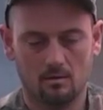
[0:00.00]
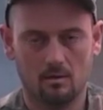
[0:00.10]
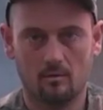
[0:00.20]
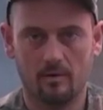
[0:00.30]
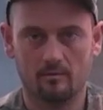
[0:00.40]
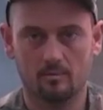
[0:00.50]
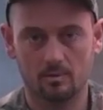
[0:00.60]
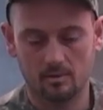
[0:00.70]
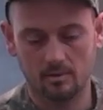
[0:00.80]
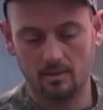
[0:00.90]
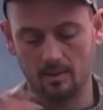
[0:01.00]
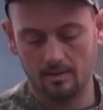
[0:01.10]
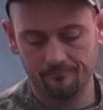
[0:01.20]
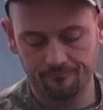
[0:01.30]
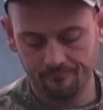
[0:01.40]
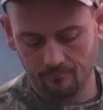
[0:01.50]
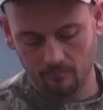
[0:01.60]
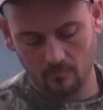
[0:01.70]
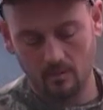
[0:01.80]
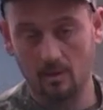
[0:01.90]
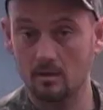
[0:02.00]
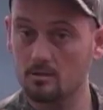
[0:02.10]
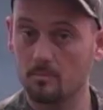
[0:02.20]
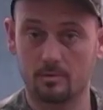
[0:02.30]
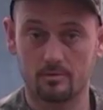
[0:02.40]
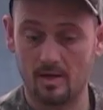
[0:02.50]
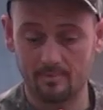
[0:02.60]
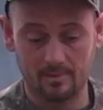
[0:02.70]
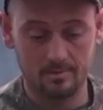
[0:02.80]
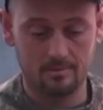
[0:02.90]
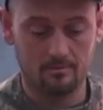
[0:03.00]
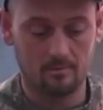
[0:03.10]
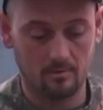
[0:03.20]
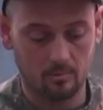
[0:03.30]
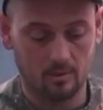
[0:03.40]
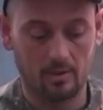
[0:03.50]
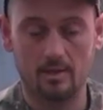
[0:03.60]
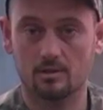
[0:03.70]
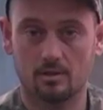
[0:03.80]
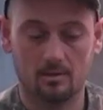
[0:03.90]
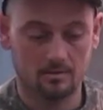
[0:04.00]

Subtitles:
Now we have to put the lid on and just put the trap in and put a latch on, and it's